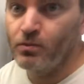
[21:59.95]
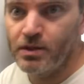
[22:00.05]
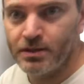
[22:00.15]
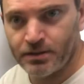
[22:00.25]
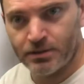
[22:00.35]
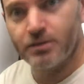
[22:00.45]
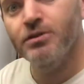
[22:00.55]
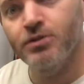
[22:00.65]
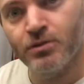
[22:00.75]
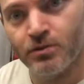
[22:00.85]
one,
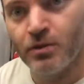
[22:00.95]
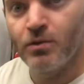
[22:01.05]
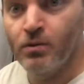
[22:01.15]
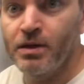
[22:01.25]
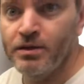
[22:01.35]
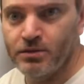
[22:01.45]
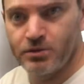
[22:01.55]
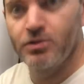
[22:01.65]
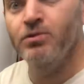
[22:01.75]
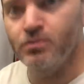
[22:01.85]
two, one,
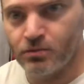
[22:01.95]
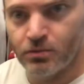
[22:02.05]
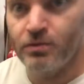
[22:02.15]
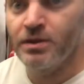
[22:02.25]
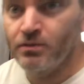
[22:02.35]
two, three,